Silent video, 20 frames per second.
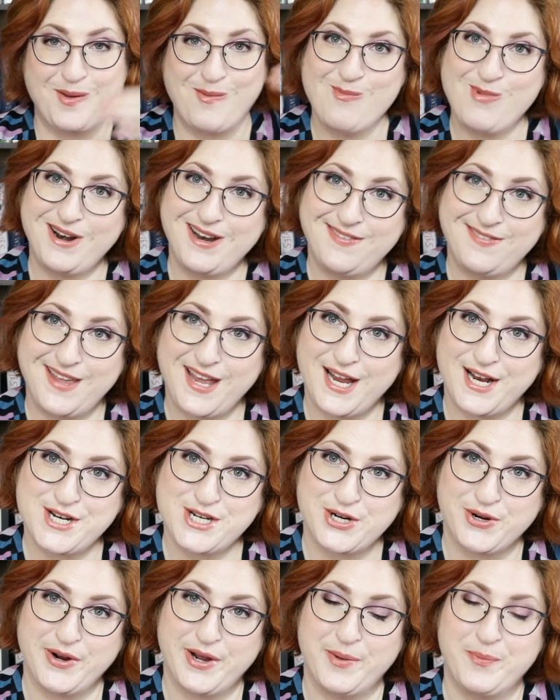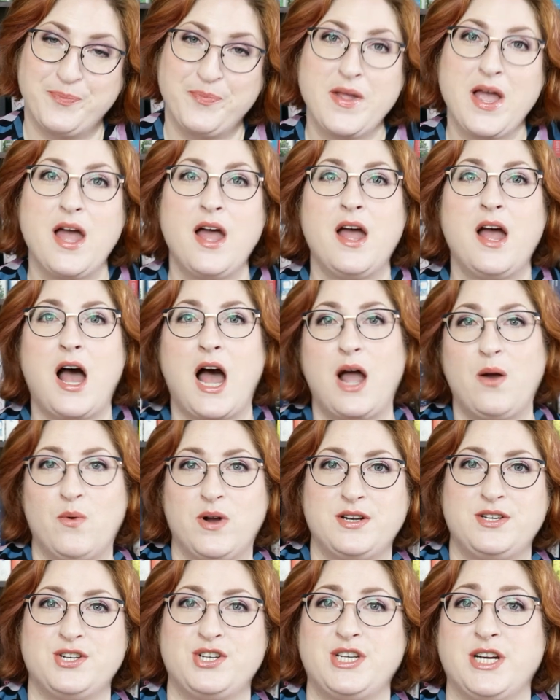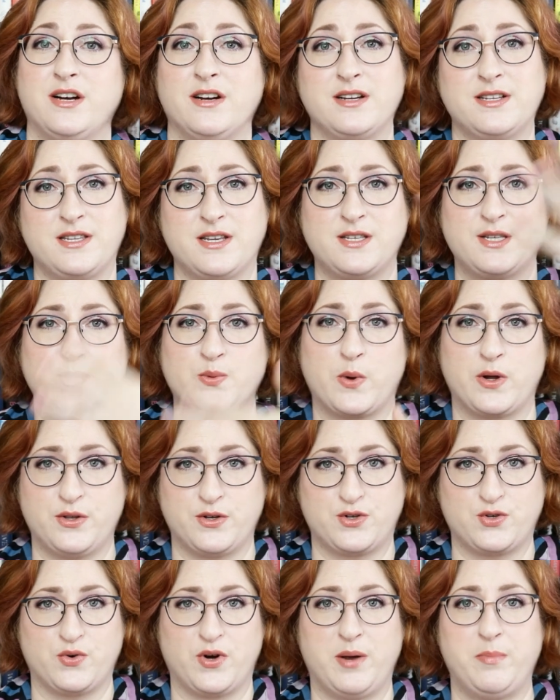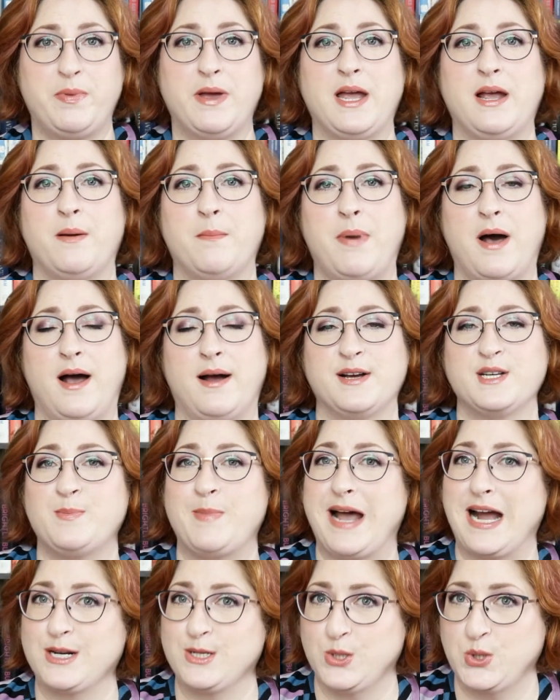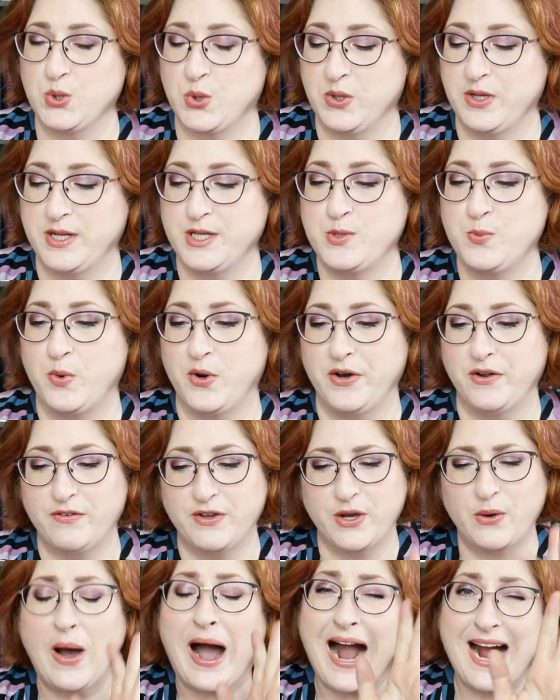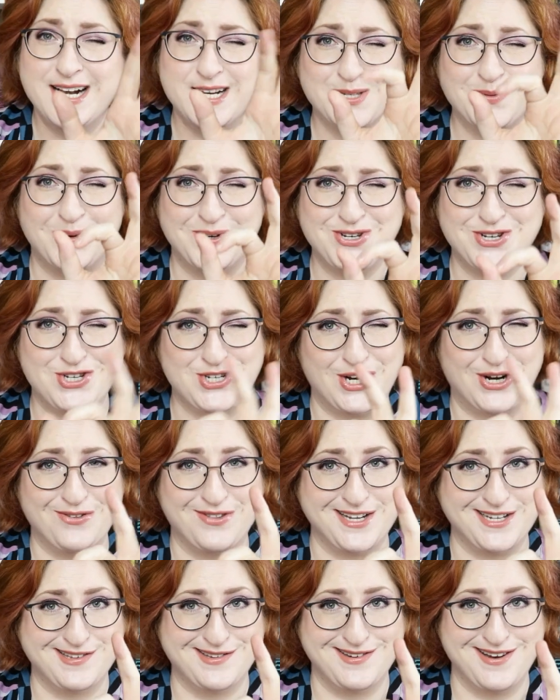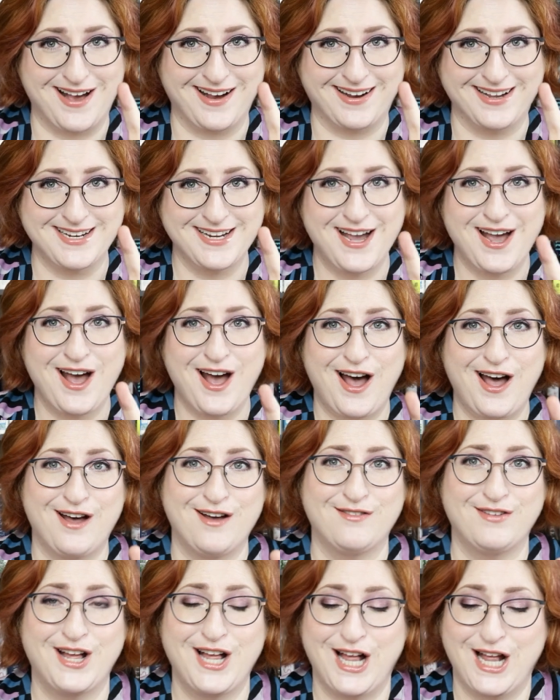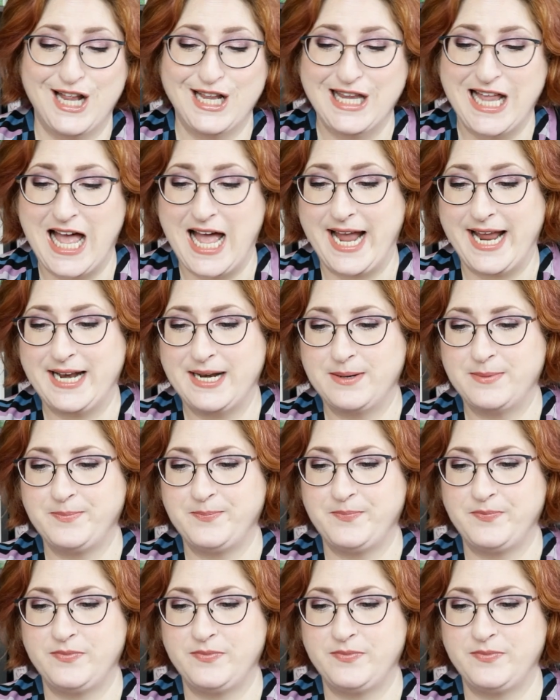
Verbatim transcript: But in the interim, I want to share, because this is where the story ping pongs back to Dorland's point of view, I just want to share this nugget of a line.